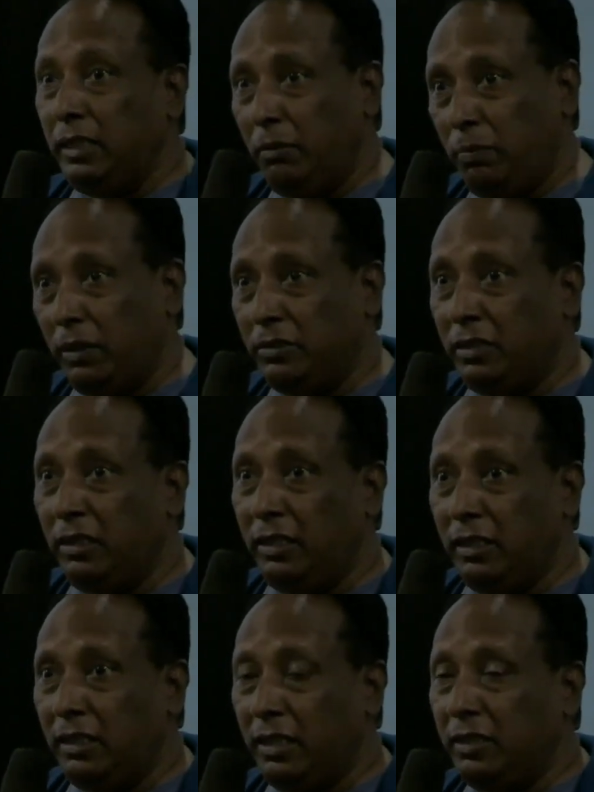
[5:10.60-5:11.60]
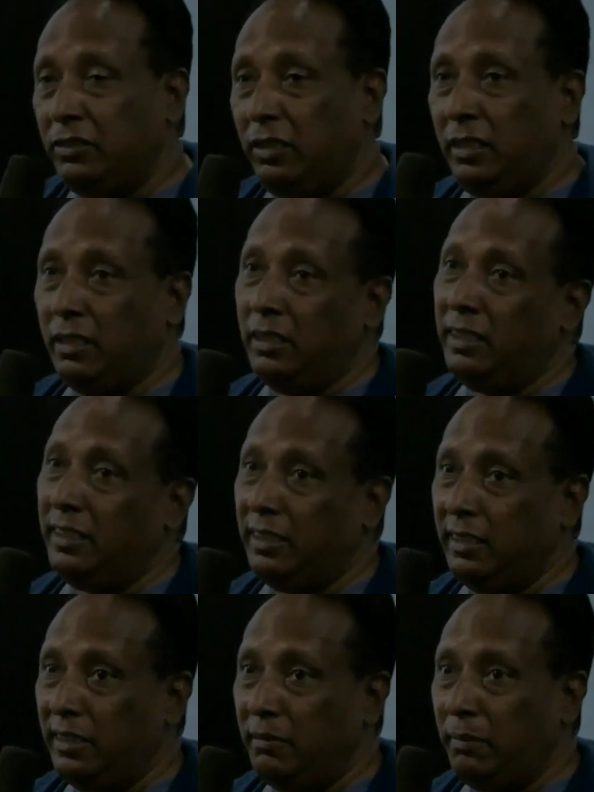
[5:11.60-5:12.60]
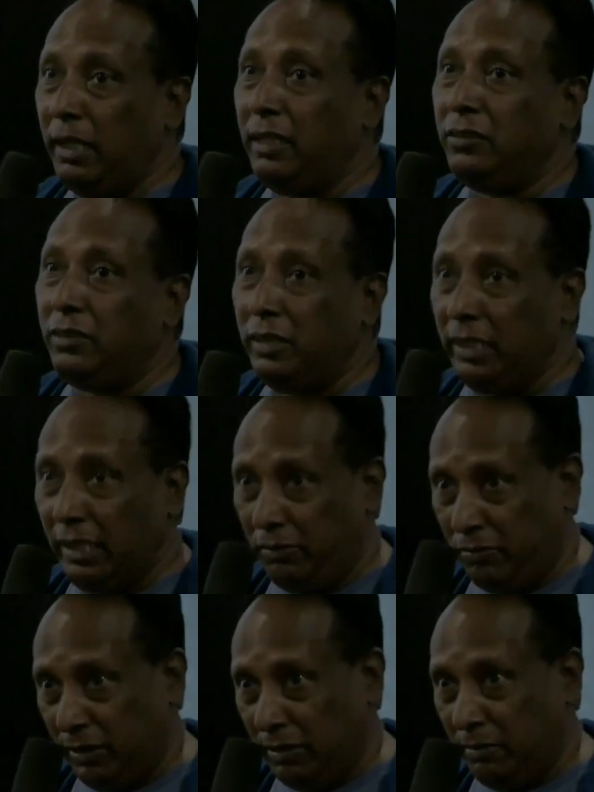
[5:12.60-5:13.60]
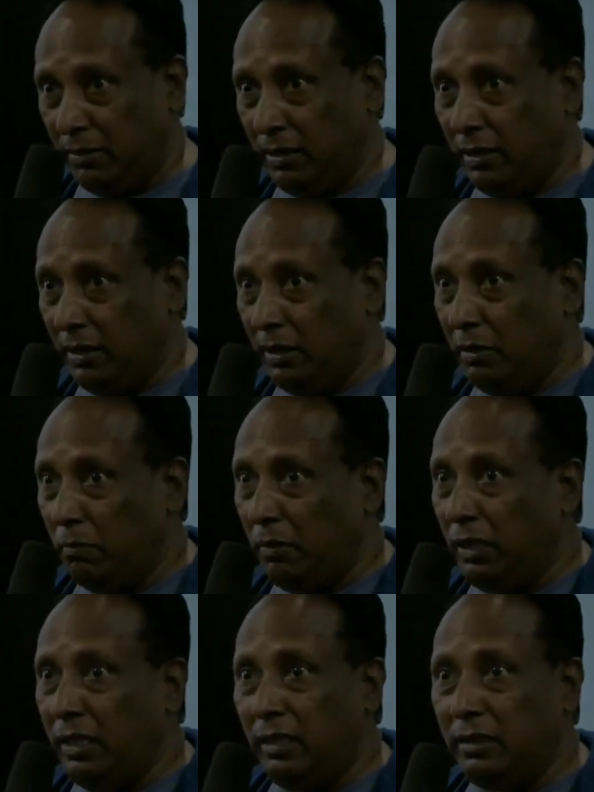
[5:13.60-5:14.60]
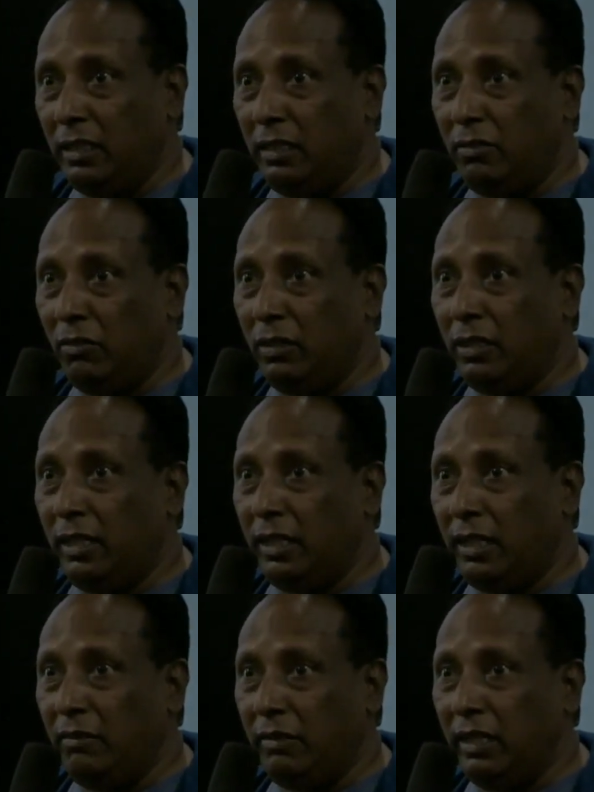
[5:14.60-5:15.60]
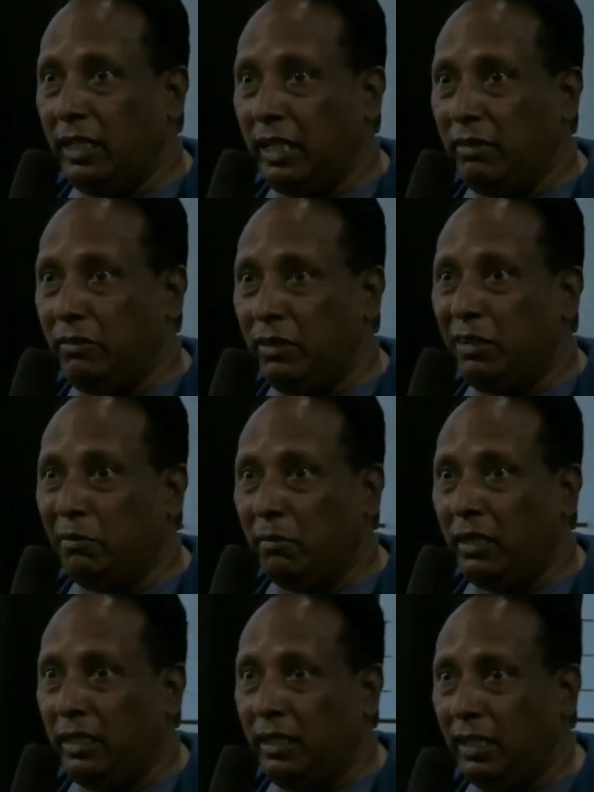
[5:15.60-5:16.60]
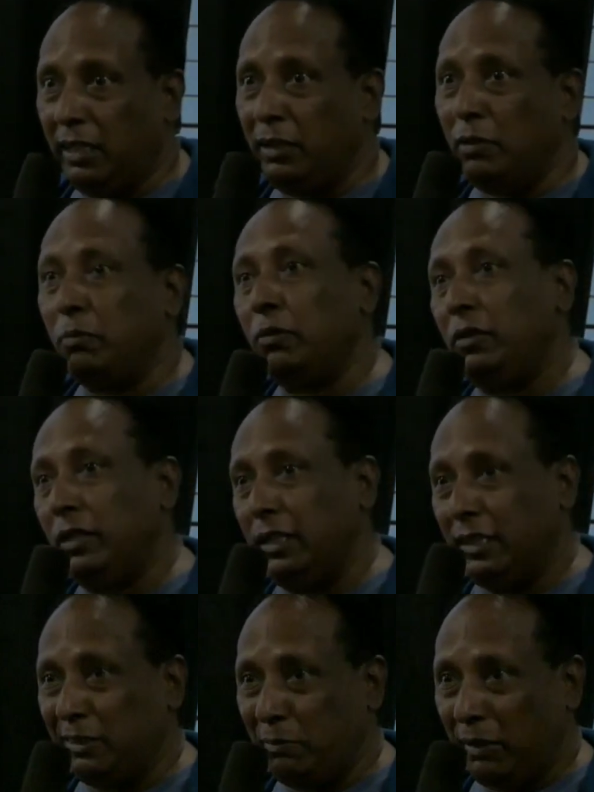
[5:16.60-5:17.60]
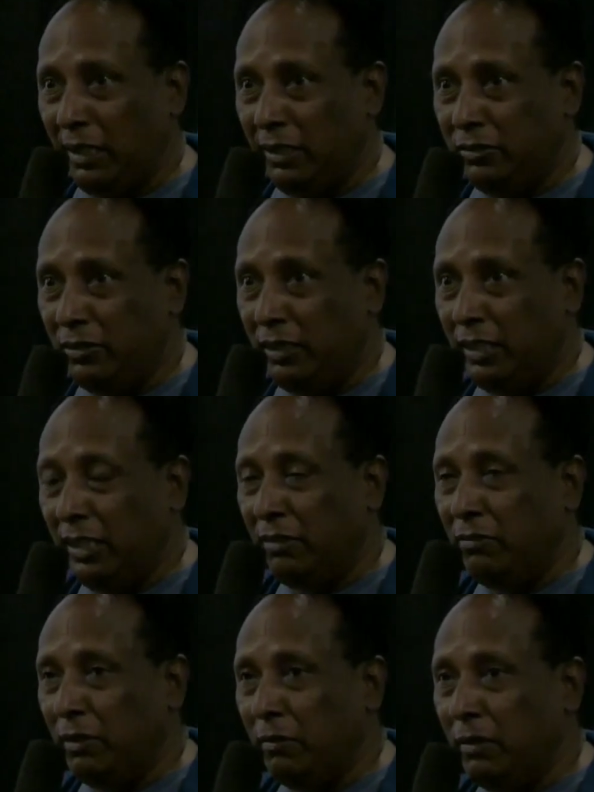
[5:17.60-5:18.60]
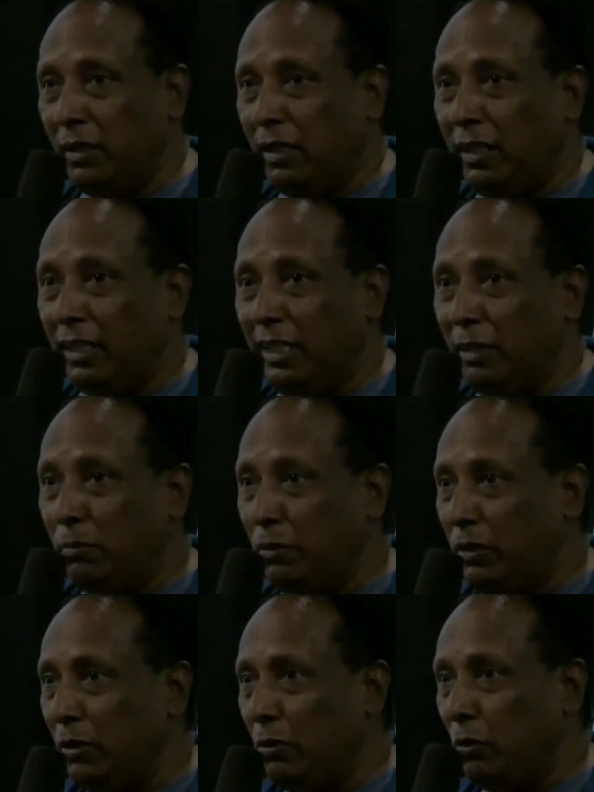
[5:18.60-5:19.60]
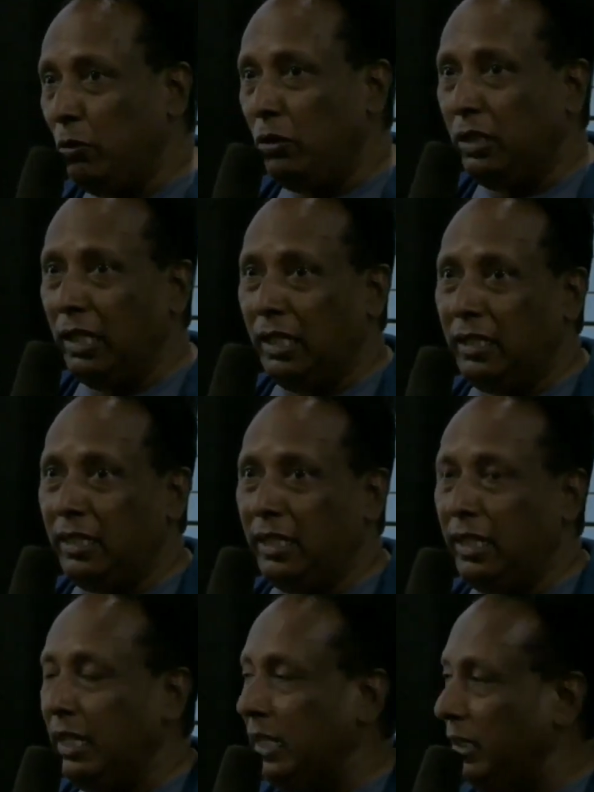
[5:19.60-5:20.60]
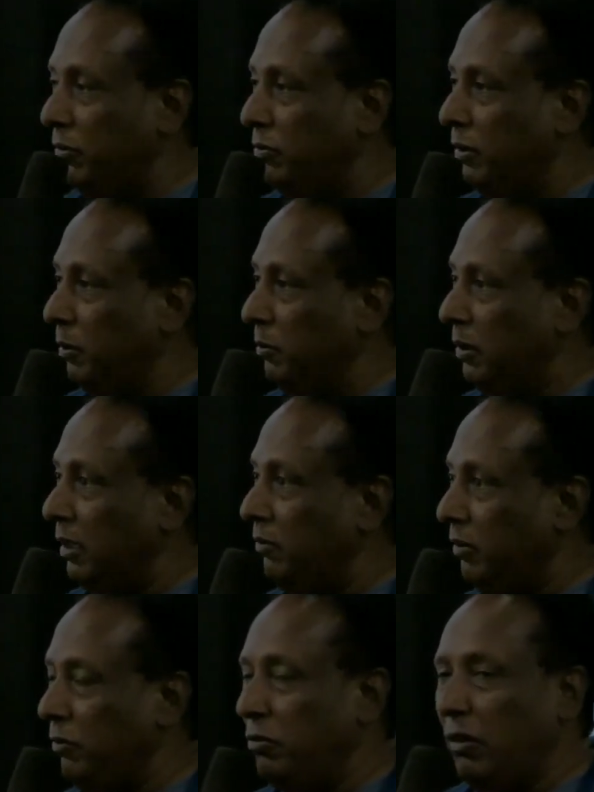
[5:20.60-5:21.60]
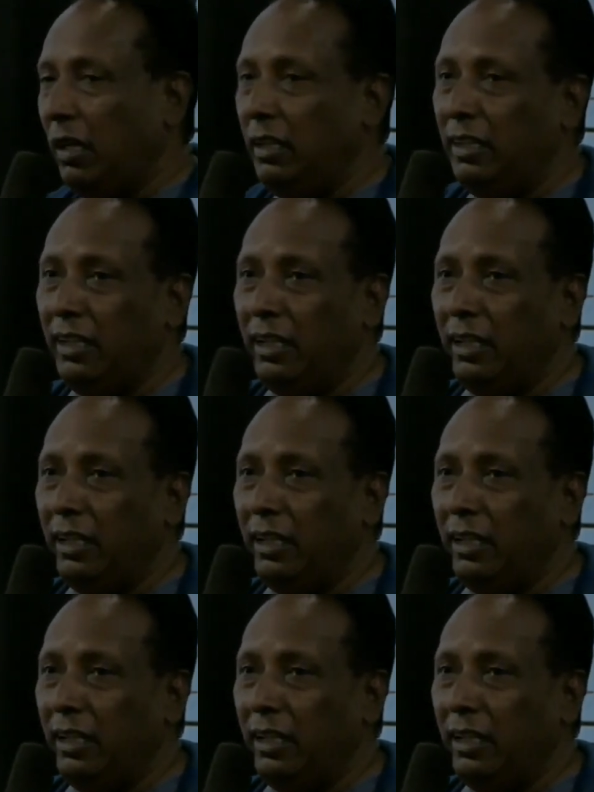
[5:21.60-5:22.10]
she presented it as a Palestinian film. But they said, what the hell, we gave you the money and you put it as a Palestinian film. They put a rule that any film that we fund,